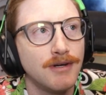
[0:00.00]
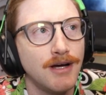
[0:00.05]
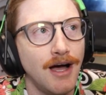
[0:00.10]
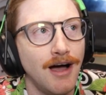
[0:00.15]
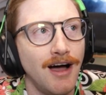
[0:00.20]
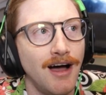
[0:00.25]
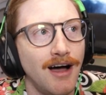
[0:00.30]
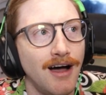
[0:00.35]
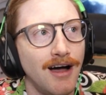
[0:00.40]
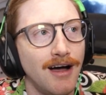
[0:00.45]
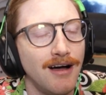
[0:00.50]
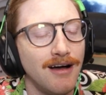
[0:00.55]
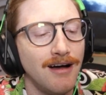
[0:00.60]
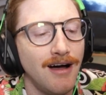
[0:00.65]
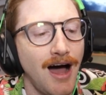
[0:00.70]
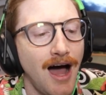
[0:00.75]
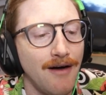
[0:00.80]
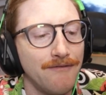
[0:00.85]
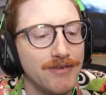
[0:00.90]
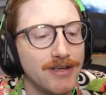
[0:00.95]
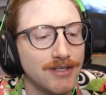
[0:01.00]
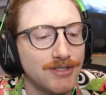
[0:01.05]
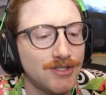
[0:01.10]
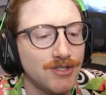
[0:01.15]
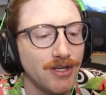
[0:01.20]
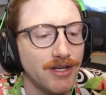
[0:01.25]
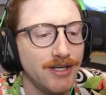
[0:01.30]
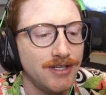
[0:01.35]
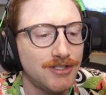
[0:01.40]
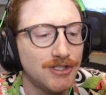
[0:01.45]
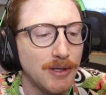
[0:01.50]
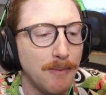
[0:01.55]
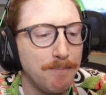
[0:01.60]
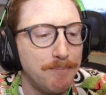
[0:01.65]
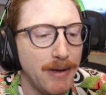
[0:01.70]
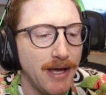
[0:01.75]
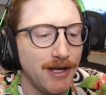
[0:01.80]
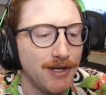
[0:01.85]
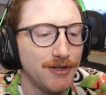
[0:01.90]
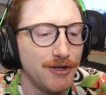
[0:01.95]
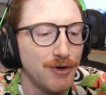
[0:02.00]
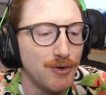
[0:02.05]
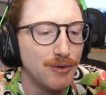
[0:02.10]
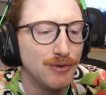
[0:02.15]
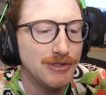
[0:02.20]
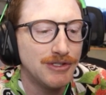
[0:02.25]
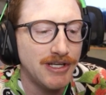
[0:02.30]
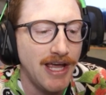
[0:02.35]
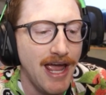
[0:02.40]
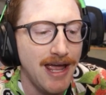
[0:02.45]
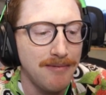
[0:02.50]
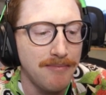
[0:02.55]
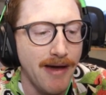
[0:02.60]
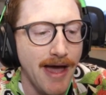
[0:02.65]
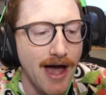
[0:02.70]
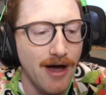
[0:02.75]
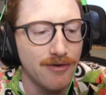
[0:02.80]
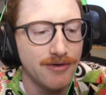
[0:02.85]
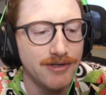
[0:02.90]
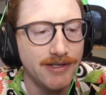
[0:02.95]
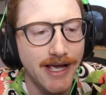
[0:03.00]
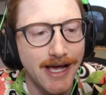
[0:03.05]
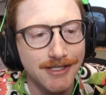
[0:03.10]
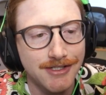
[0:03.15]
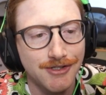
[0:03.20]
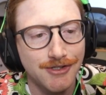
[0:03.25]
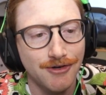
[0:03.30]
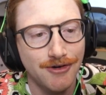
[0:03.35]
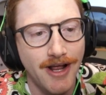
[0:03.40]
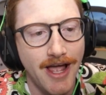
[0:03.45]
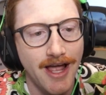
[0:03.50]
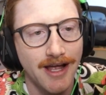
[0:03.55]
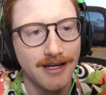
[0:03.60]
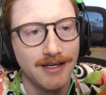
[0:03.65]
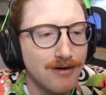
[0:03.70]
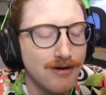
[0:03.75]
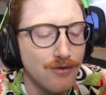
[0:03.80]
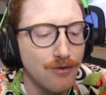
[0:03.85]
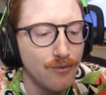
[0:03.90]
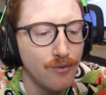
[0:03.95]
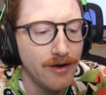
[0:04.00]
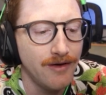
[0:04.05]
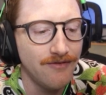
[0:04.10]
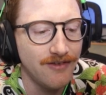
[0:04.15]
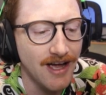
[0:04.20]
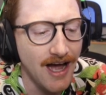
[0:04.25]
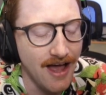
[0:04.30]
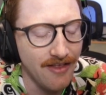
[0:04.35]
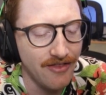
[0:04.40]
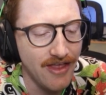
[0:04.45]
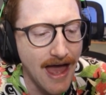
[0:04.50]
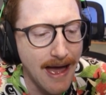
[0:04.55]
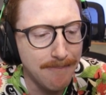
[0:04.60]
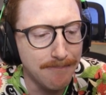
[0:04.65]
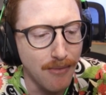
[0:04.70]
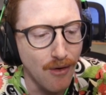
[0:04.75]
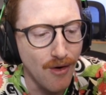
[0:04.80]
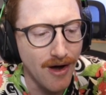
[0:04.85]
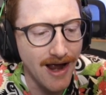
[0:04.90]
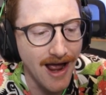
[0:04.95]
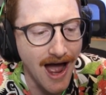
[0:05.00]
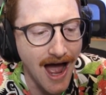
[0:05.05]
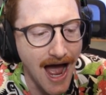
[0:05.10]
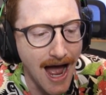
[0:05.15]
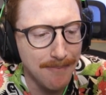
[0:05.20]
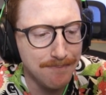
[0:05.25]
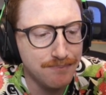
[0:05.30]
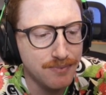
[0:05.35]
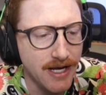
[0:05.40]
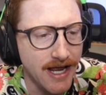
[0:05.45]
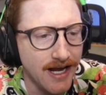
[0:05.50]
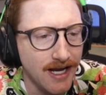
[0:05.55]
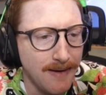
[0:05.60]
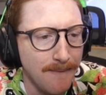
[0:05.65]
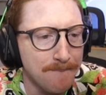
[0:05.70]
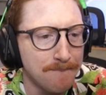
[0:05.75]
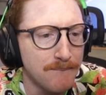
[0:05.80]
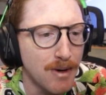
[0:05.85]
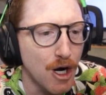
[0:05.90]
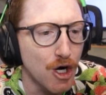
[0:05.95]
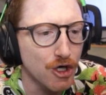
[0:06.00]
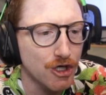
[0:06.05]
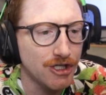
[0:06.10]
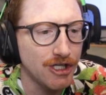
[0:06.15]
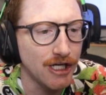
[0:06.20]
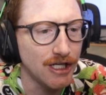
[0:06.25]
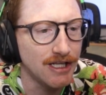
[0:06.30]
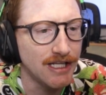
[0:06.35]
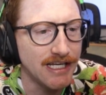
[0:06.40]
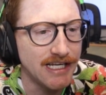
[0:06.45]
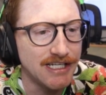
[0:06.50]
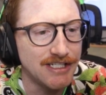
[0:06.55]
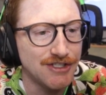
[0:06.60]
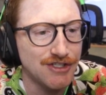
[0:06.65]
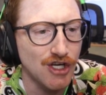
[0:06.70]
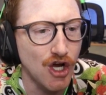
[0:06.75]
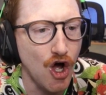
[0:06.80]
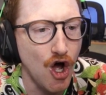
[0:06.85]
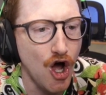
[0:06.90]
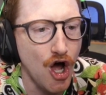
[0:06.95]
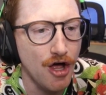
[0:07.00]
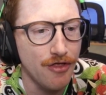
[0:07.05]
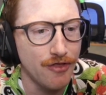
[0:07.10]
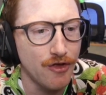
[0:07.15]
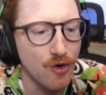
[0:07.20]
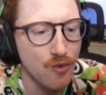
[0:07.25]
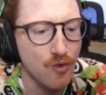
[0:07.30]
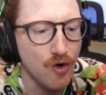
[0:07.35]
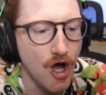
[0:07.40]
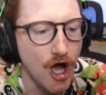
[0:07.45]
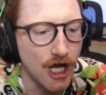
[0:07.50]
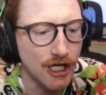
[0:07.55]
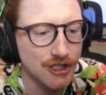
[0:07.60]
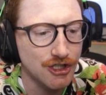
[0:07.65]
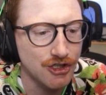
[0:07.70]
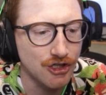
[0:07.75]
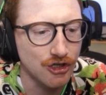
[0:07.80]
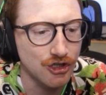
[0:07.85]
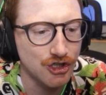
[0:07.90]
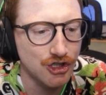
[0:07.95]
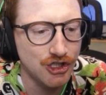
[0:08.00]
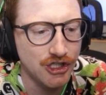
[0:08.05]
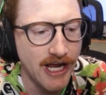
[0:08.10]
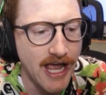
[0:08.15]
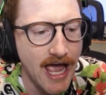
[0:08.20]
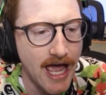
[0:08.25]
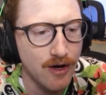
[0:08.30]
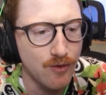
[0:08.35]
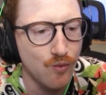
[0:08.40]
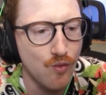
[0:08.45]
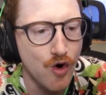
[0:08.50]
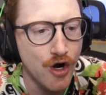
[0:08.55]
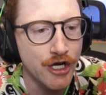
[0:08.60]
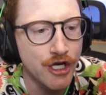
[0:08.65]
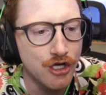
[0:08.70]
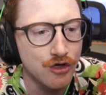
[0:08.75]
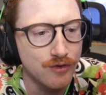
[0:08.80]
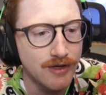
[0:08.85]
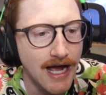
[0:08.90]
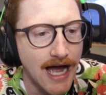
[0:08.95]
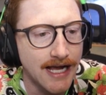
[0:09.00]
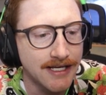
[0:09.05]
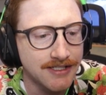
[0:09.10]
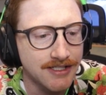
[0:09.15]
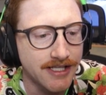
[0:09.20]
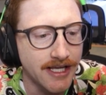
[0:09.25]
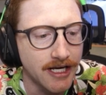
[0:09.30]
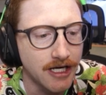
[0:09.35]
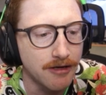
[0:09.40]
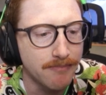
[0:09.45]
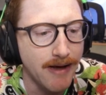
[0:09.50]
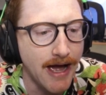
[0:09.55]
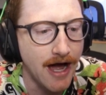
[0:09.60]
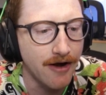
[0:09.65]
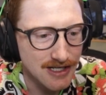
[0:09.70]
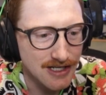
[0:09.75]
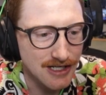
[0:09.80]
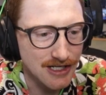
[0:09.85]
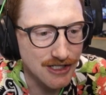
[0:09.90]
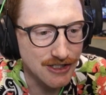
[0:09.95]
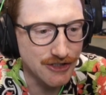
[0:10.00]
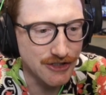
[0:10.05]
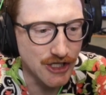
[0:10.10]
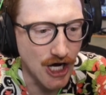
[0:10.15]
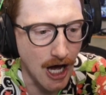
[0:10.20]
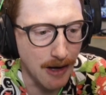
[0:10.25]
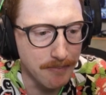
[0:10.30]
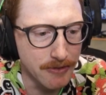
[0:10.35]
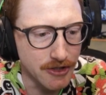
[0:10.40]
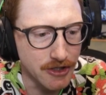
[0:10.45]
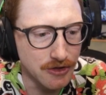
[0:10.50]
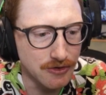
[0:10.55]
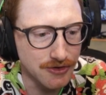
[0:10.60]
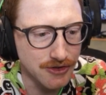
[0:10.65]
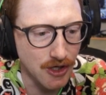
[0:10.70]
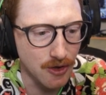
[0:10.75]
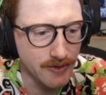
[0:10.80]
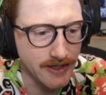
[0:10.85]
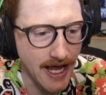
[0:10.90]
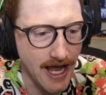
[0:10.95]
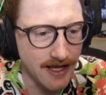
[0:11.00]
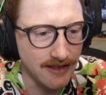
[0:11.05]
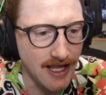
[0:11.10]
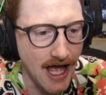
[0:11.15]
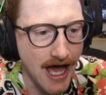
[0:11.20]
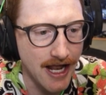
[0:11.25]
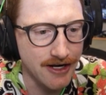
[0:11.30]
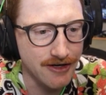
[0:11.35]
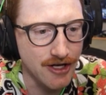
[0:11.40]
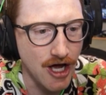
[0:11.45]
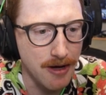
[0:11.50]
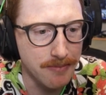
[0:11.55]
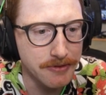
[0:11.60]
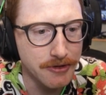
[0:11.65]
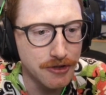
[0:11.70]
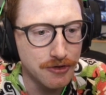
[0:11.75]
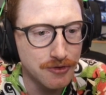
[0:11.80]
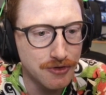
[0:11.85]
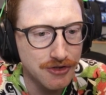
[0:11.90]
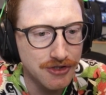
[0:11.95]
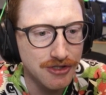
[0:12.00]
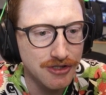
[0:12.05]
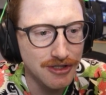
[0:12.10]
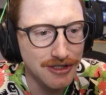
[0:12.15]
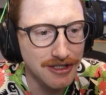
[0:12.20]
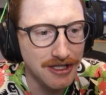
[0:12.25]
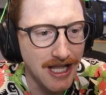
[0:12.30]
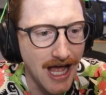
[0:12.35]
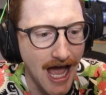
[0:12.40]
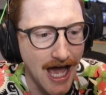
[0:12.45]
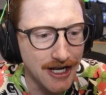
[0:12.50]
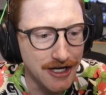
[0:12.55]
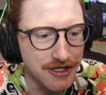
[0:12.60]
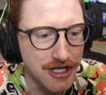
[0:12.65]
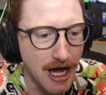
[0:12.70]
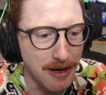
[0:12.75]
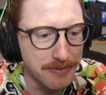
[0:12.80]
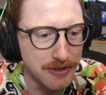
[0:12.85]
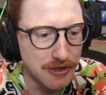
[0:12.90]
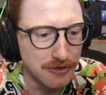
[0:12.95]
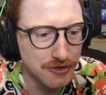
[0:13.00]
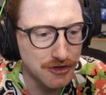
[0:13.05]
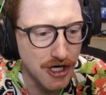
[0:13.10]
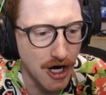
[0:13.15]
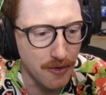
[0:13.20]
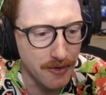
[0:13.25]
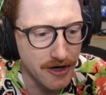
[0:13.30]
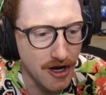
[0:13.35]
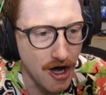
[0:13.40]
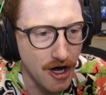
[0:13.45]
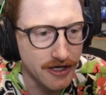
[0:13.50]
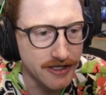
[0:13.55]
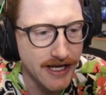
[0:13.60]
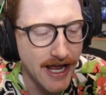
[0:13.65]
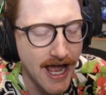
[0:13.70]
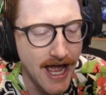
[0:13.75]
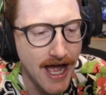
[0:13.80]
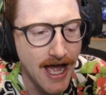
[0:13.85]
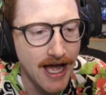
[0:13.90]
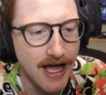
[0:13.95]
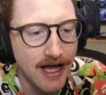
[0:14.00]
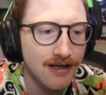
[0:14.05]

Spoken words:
Obviously, some big news came out yesterday. We've got that boy OpTic Mercules on the roster, chat. What do you guys think about it? W's. Okay, a lot of W's. A lot of W's going on, yeah.